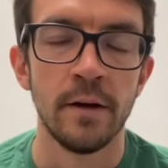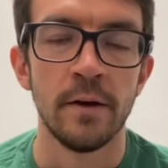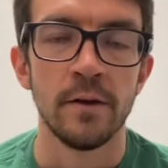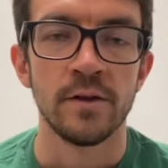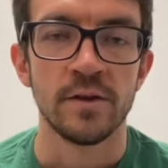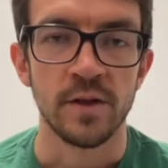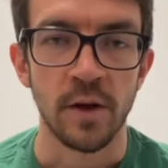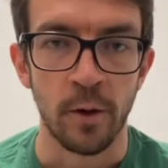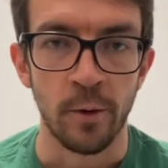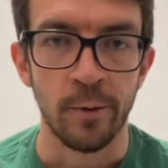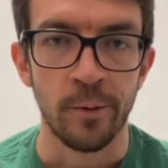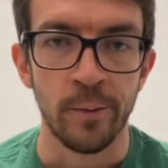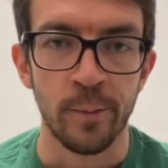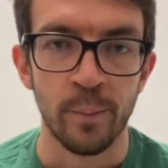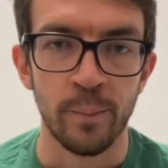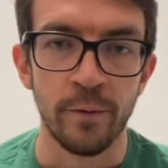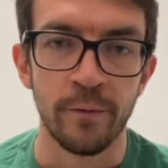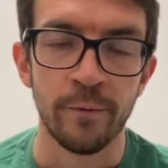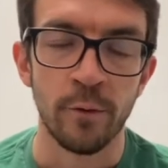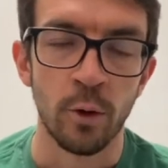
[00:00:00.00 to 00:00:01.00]
So,
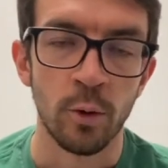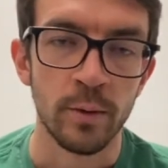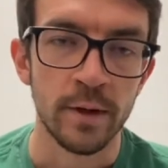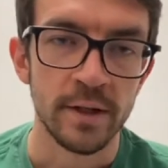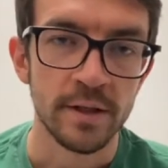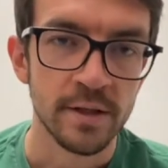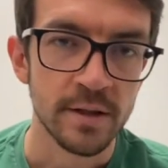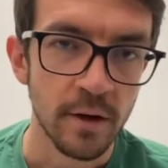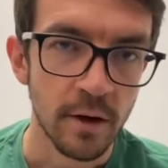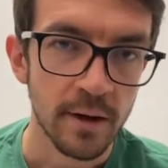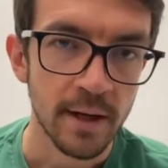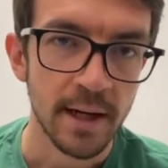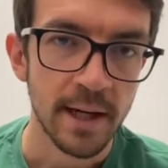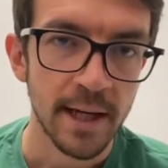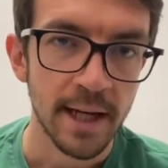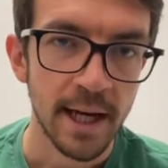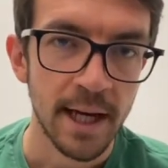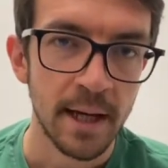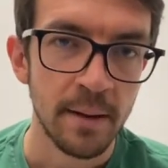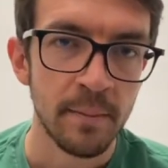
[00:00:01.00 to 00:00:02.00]
before we start any
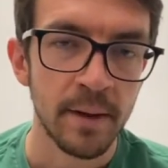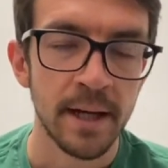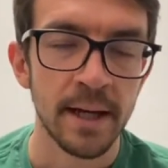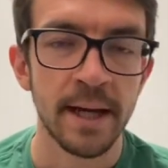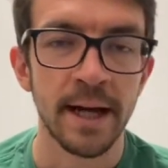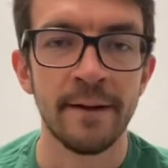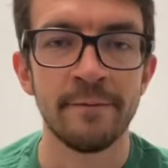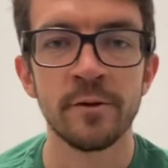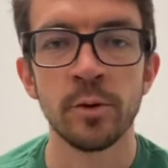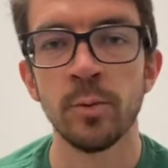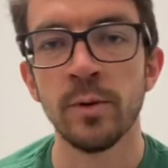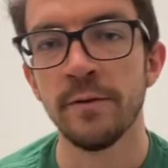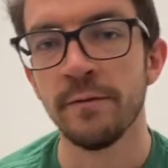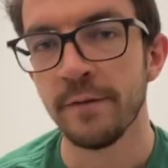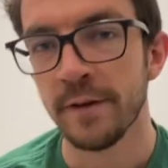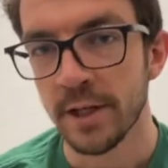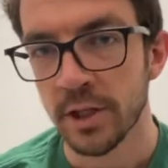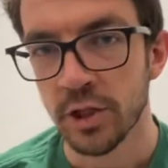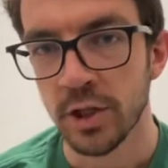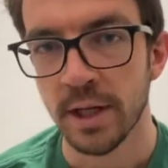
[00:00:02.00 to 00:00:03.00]
game and after we
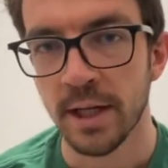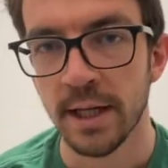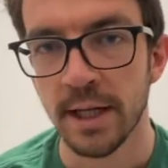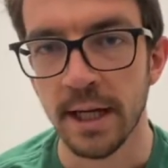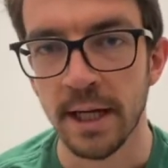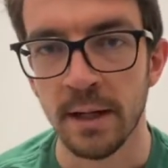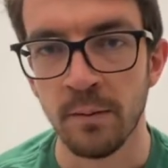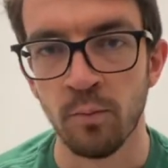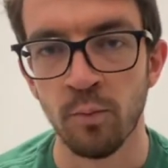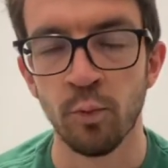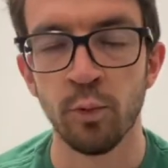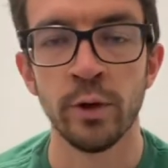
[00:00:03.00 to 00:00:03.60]
finish any game,